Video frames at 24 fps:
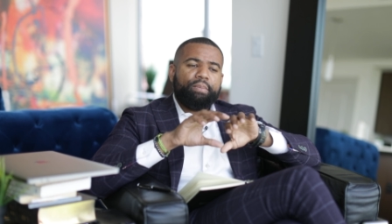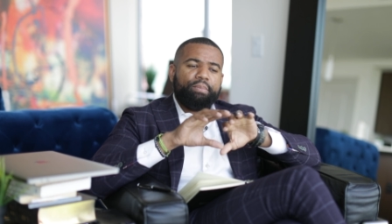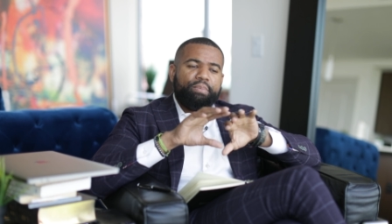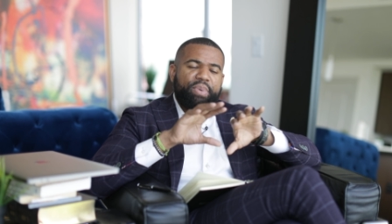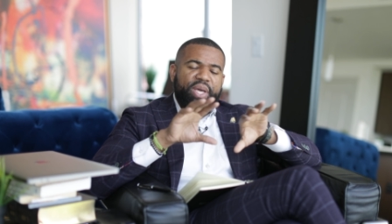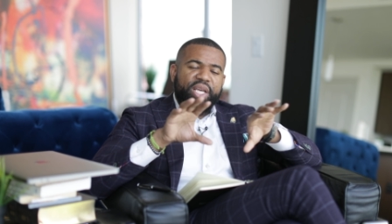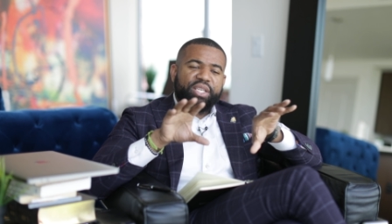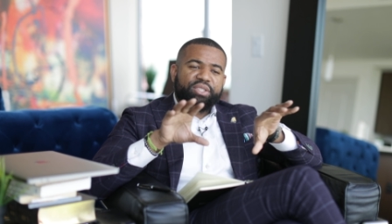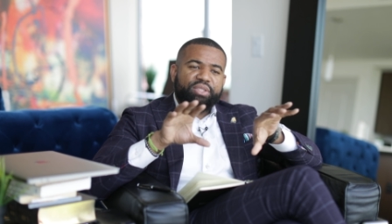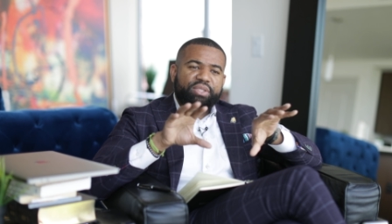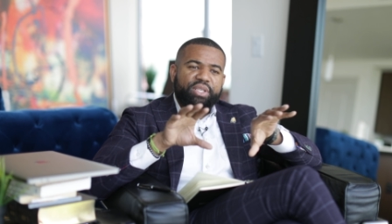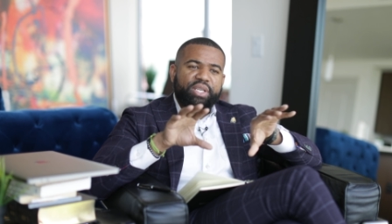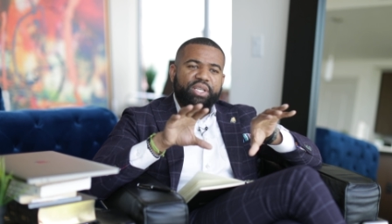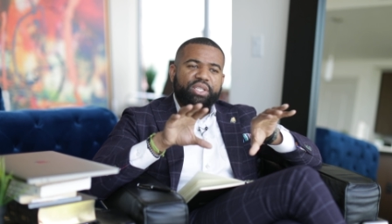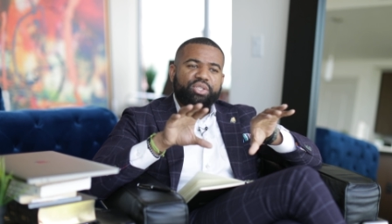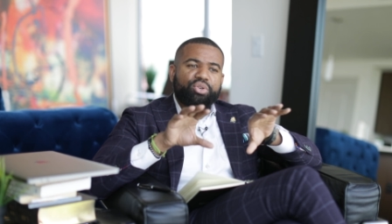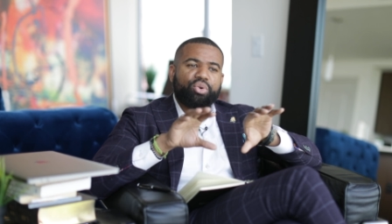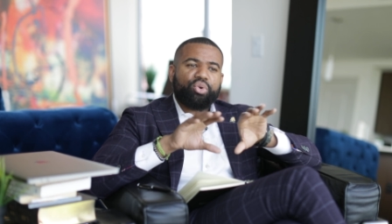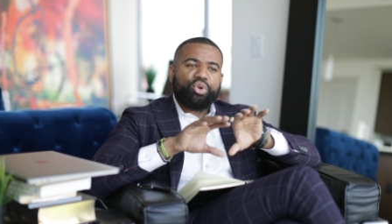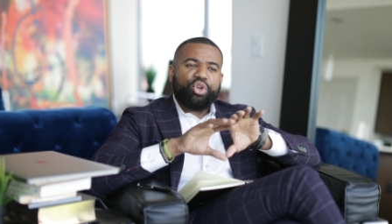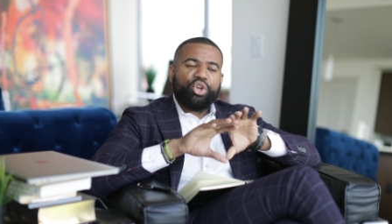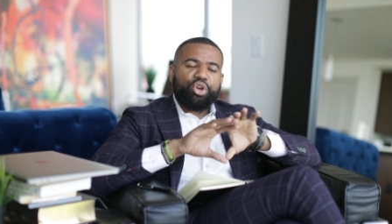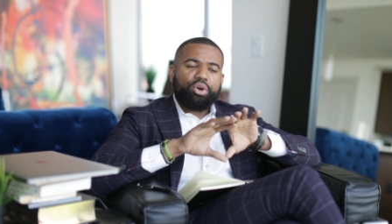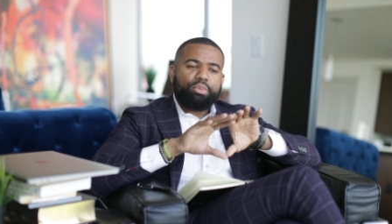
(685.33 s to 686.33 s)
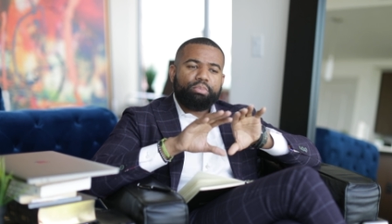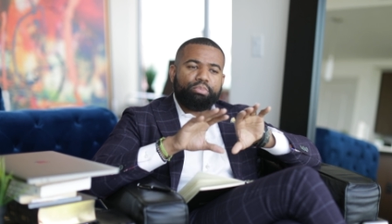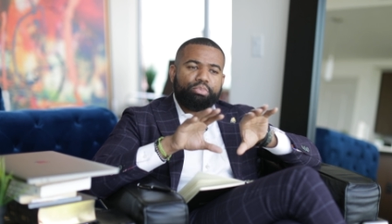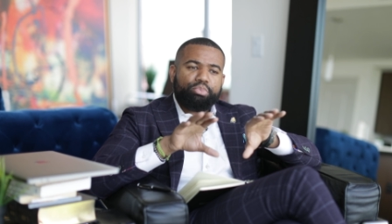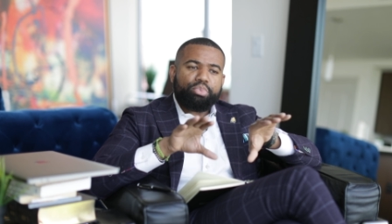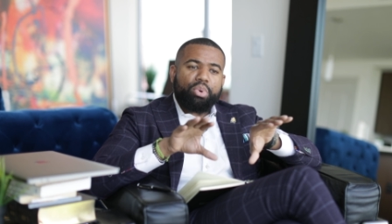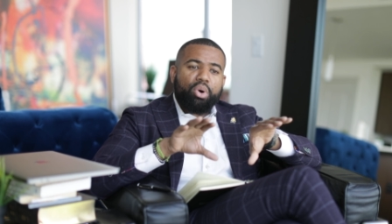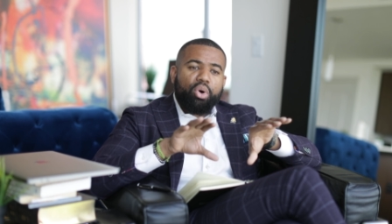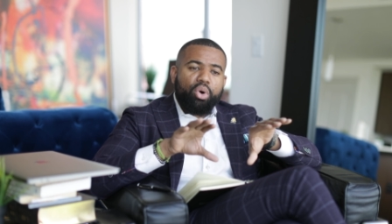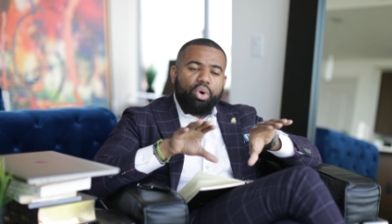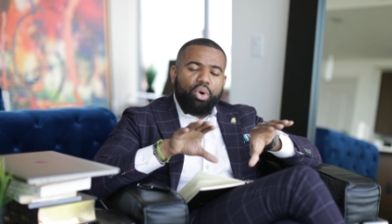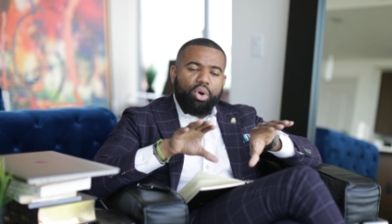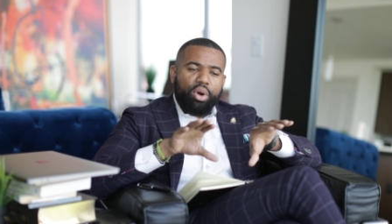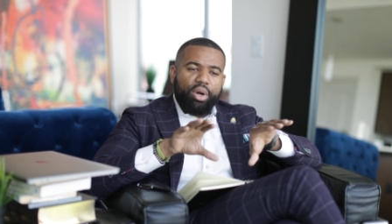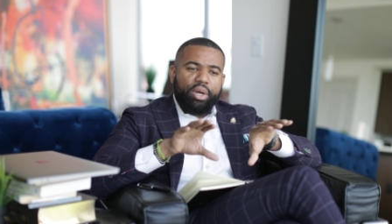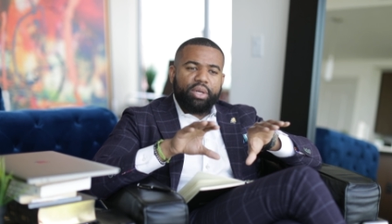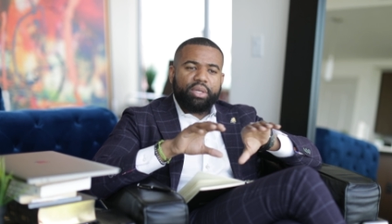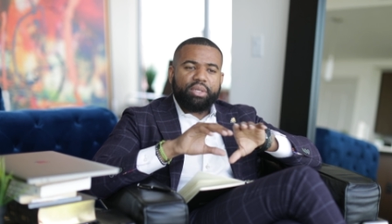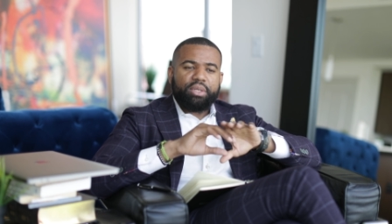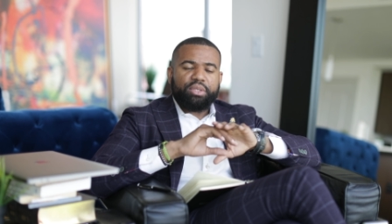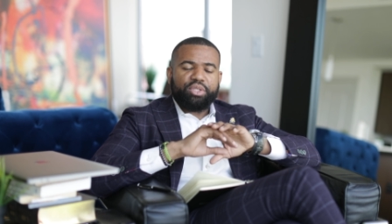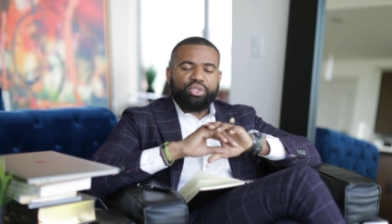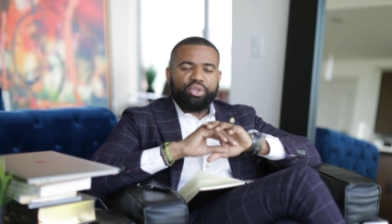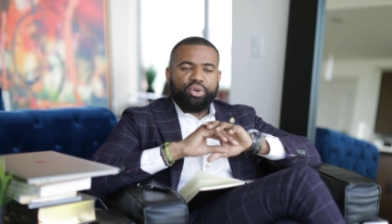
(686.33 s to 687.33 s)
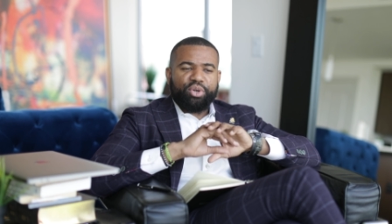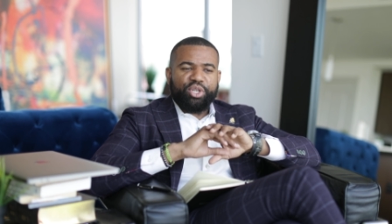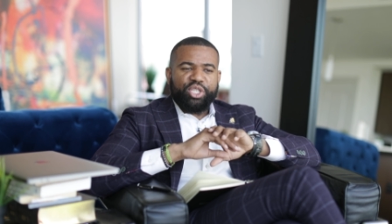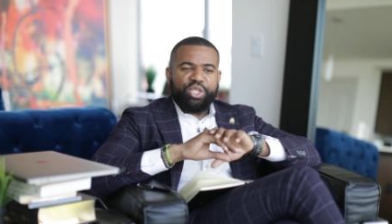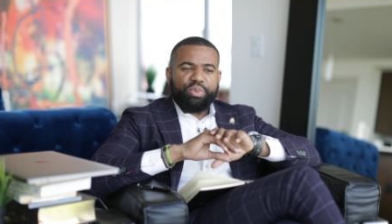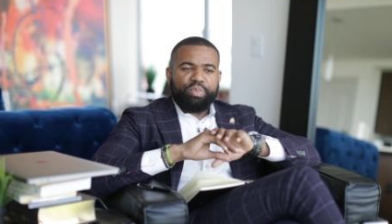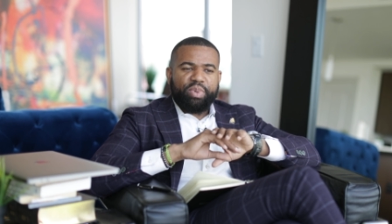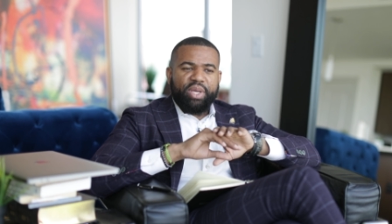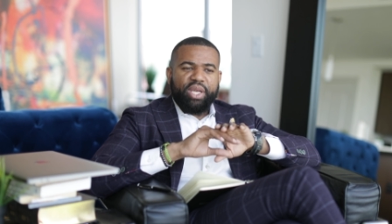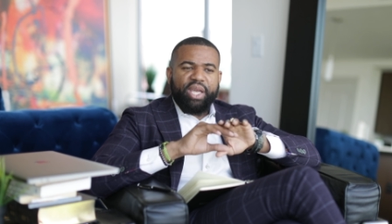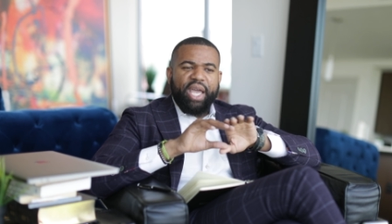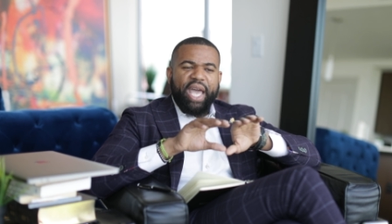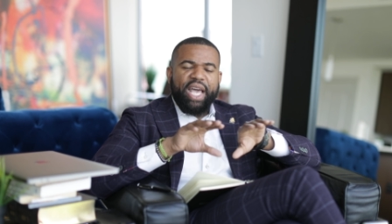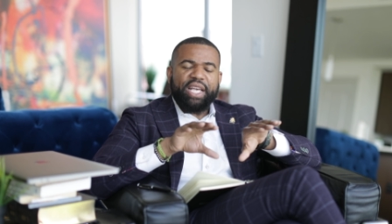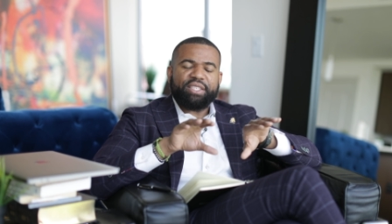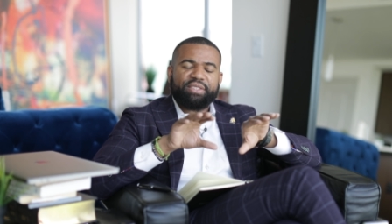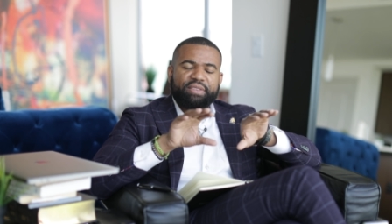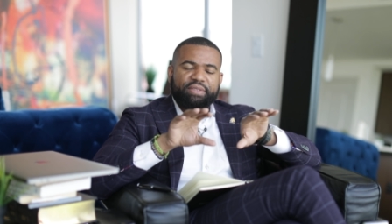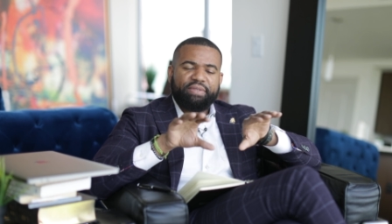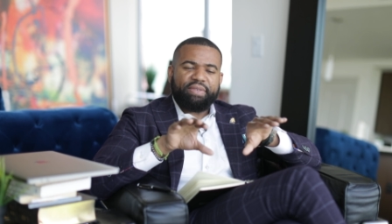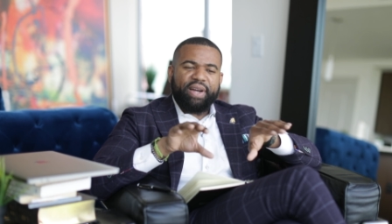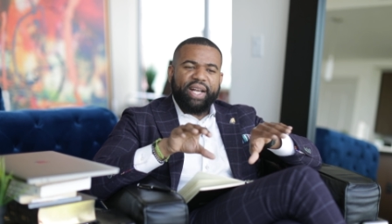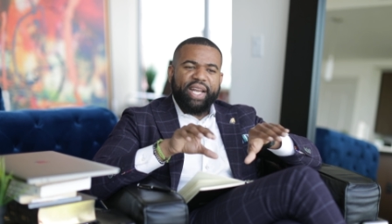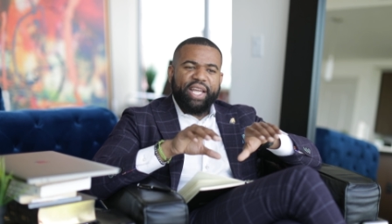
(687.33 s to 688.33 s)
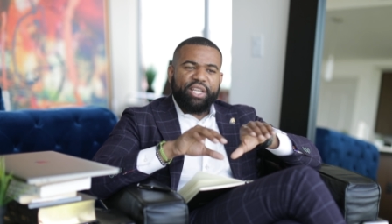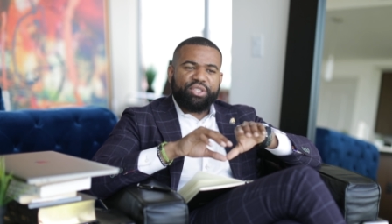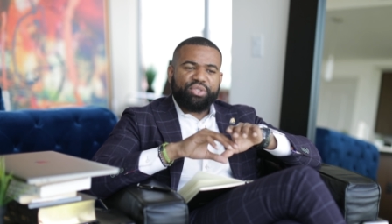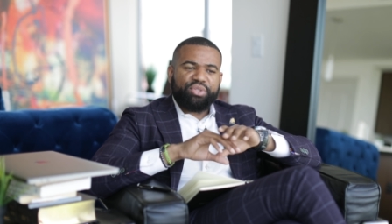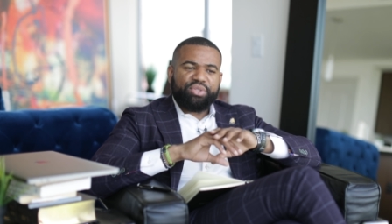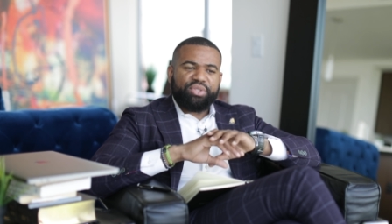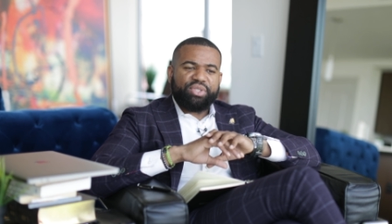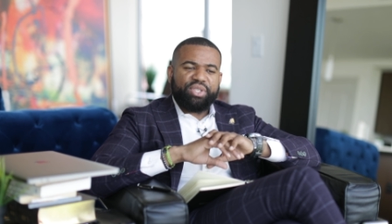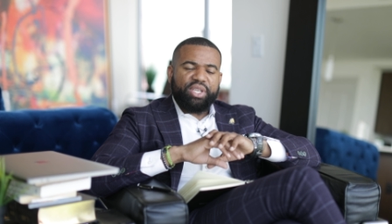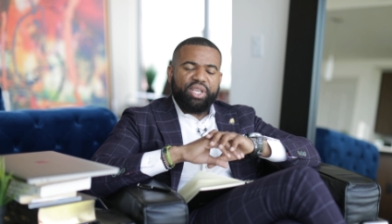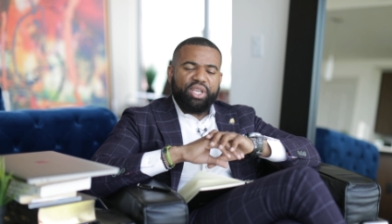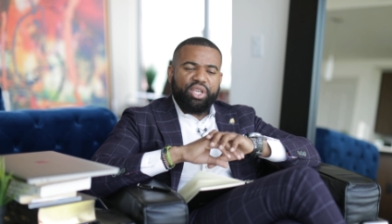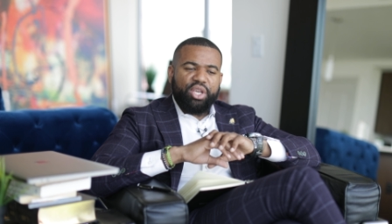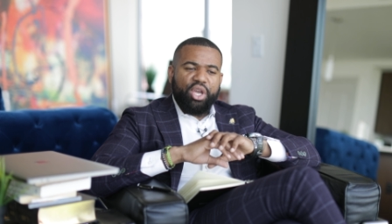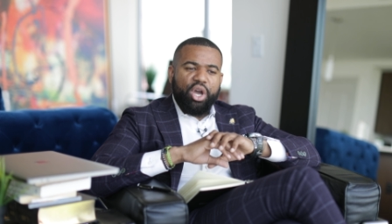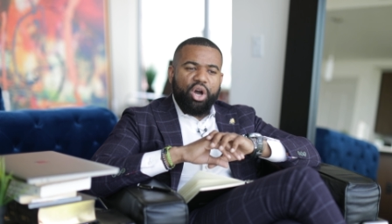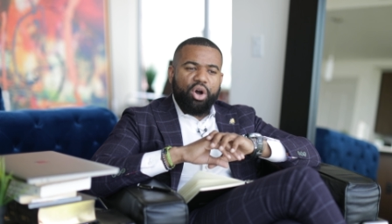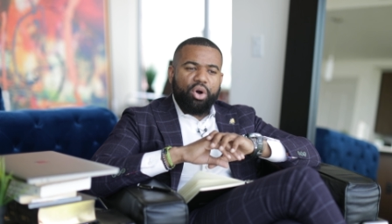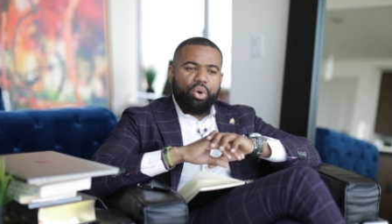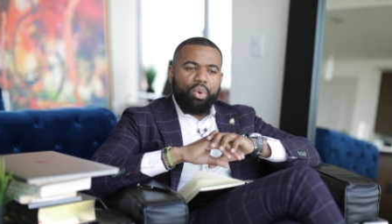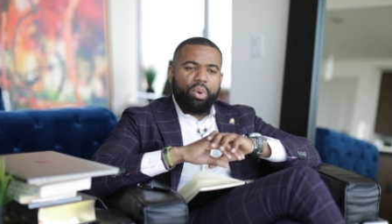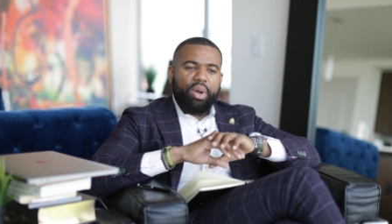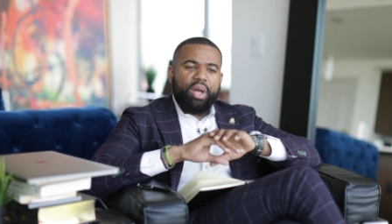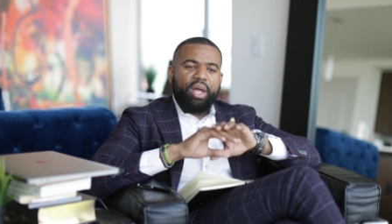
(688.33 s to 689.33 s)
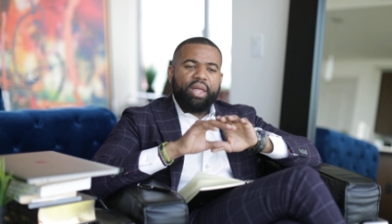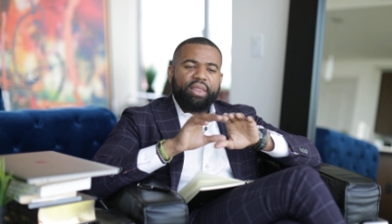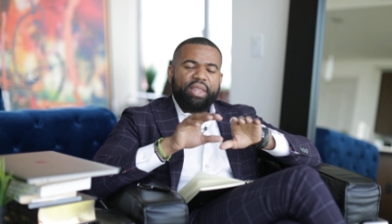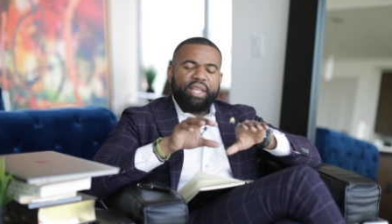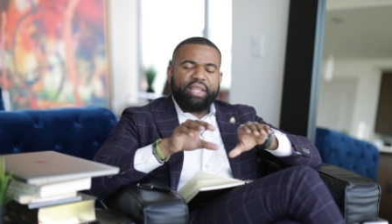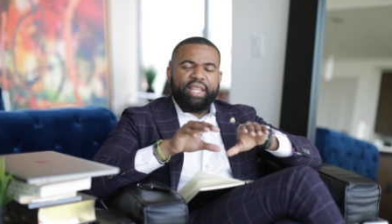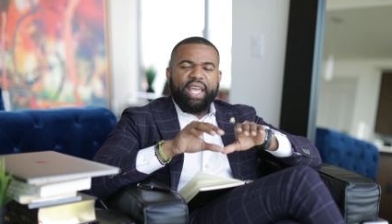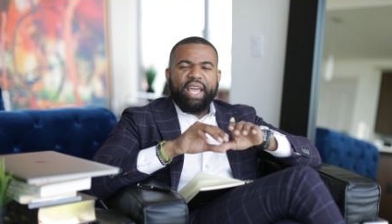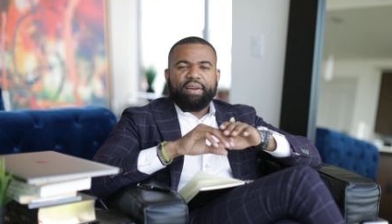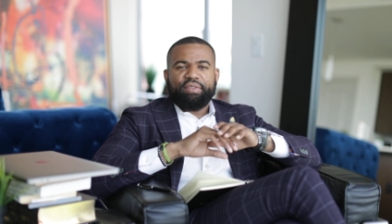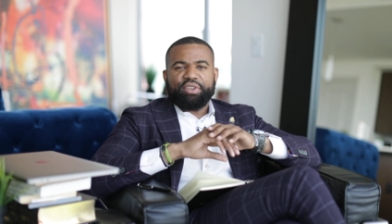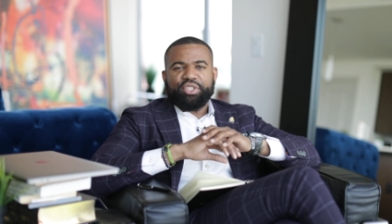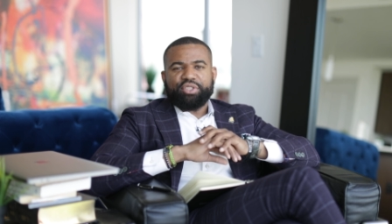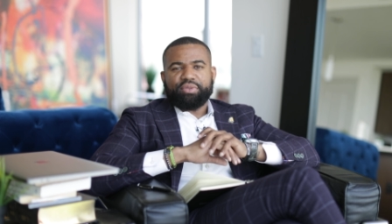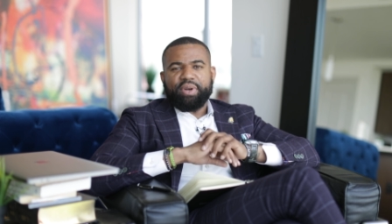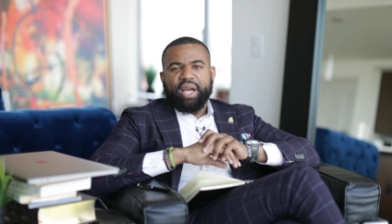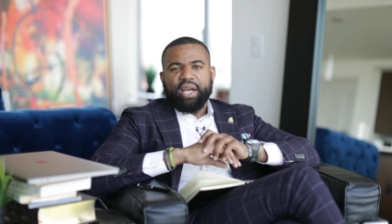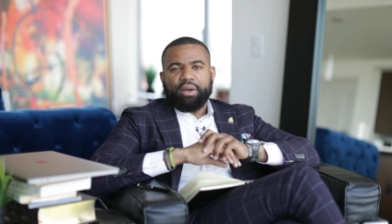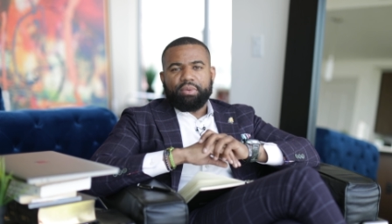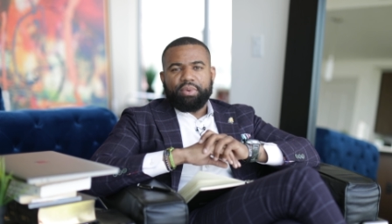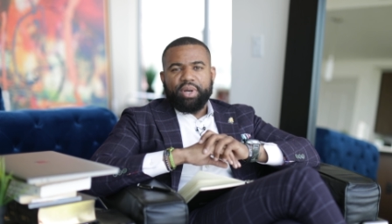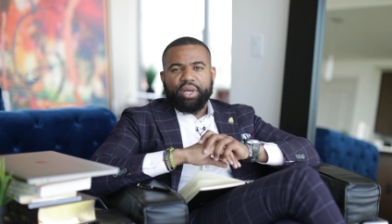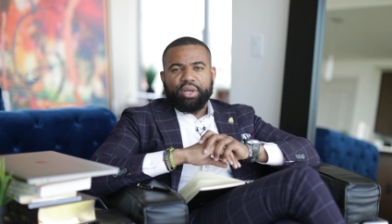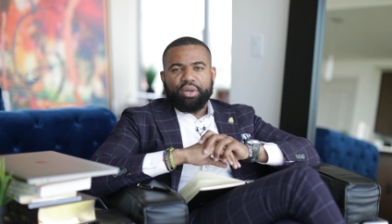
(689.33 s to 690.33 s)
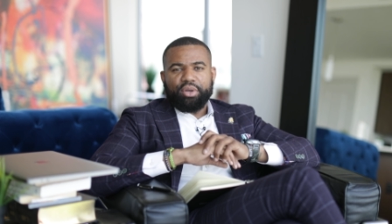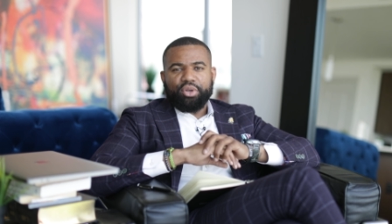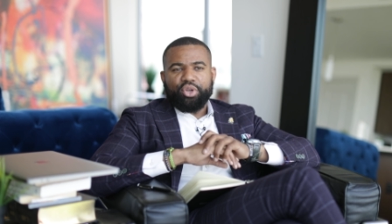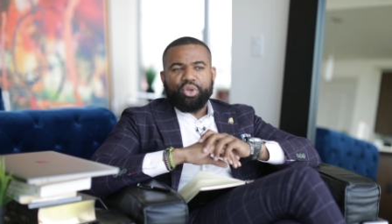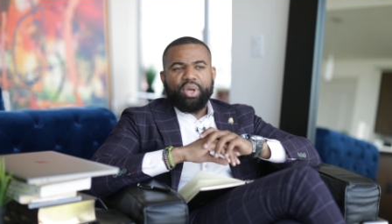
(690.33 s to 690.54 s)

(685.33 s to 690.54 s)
business or your board, so to speak, as the financial CEO, that they have a track record.